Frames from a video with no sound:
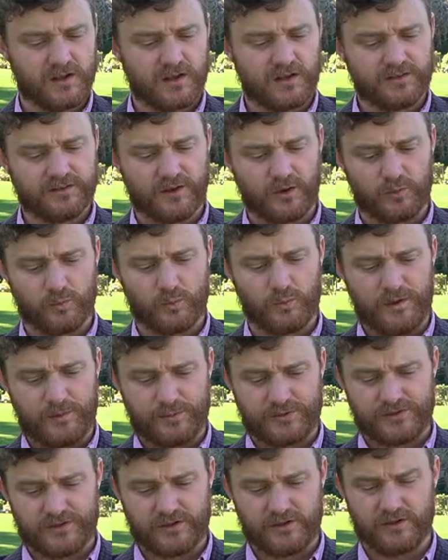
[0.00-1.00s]
So weak
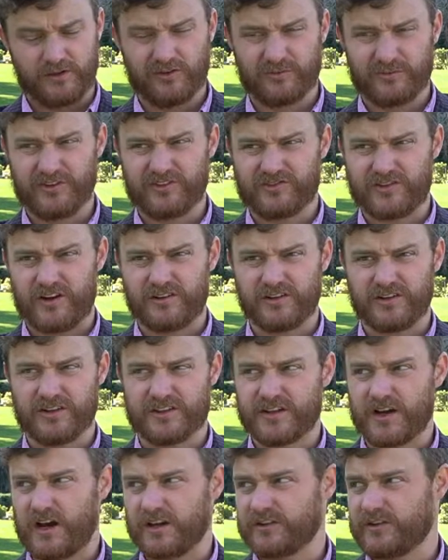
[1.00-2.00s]
paternalism is generally
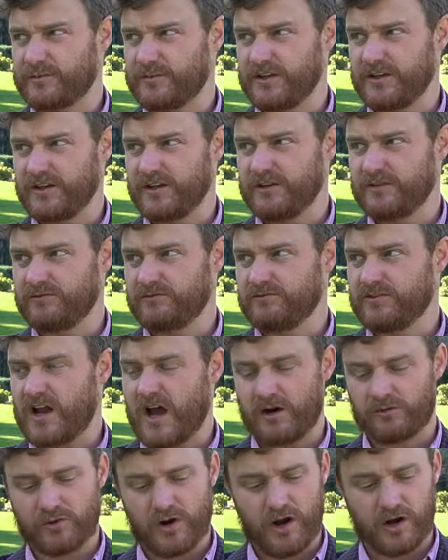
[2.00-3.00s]
thought to be
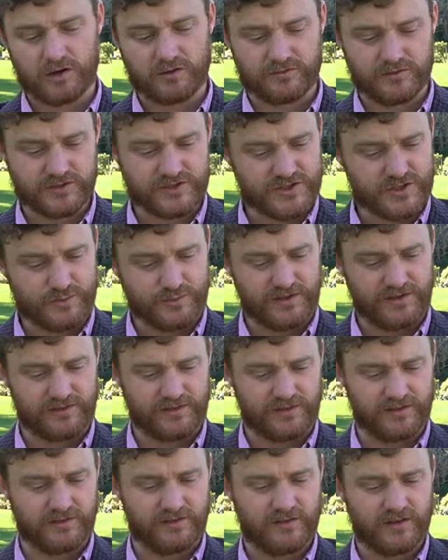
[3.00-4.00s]
not wrong for two
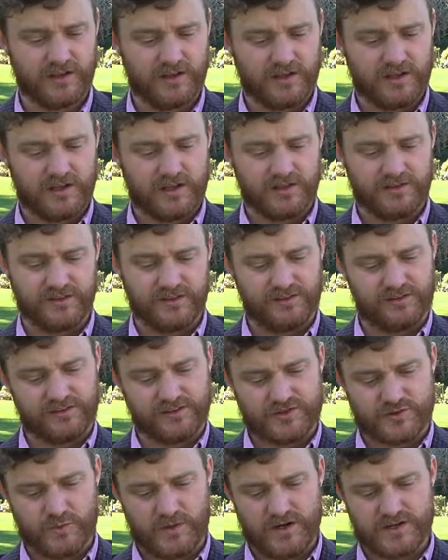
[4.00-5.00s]
reasons. In these
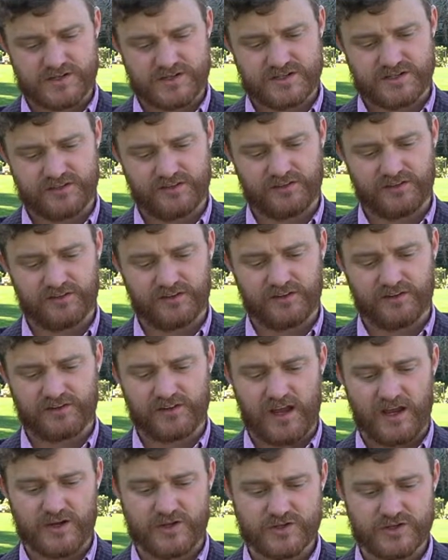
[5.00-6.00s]
situations, it's
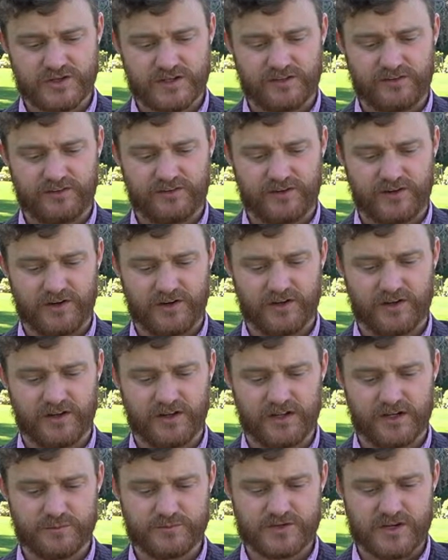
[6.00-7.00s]
not usually considered
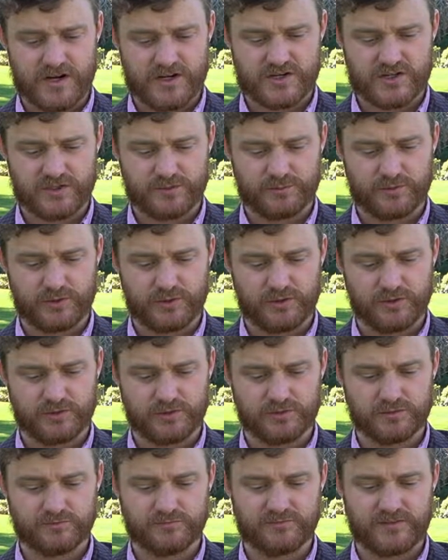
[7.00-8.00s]
an
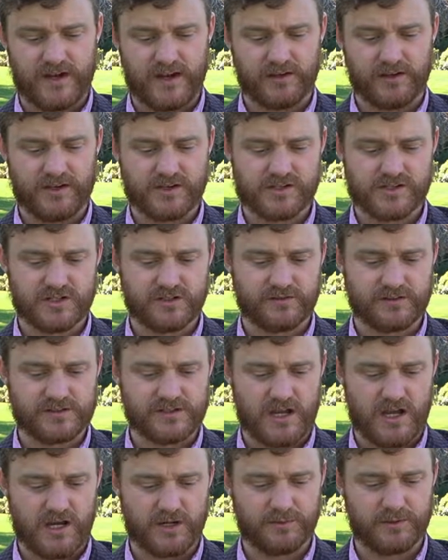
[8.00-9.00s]
objectionable violation of
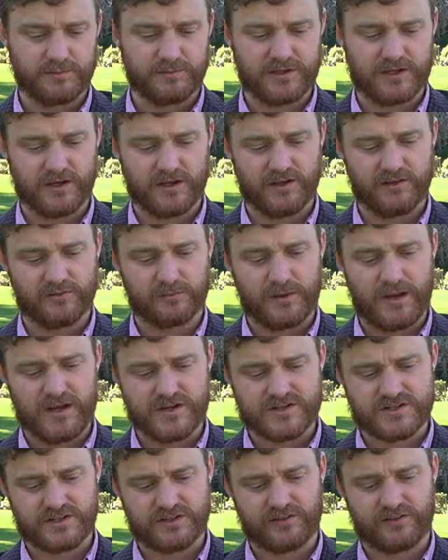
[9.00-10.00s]
autonomy because
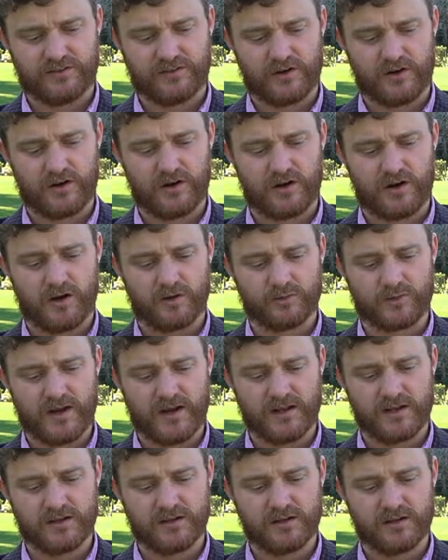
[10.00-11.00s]
patients are
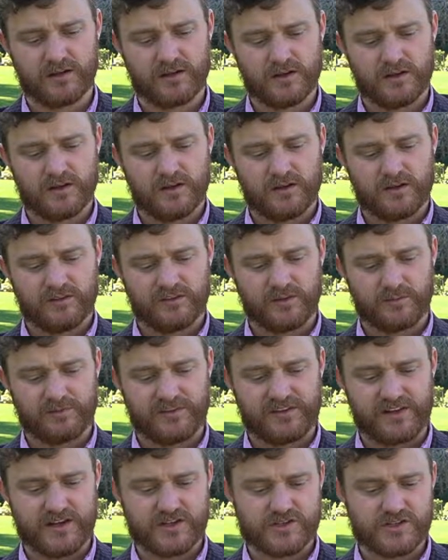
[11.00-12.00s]
already
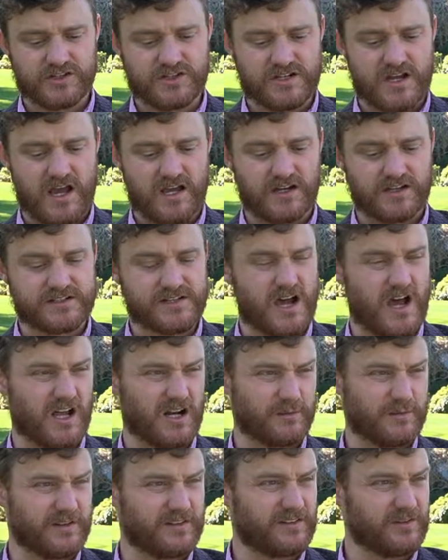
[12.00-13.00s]
substantially
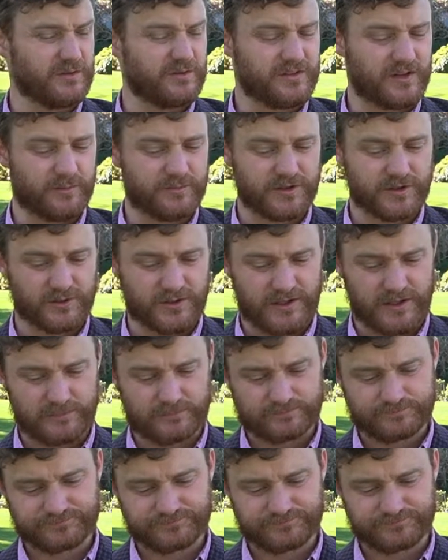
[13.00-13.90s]
non-autonomous to some degree.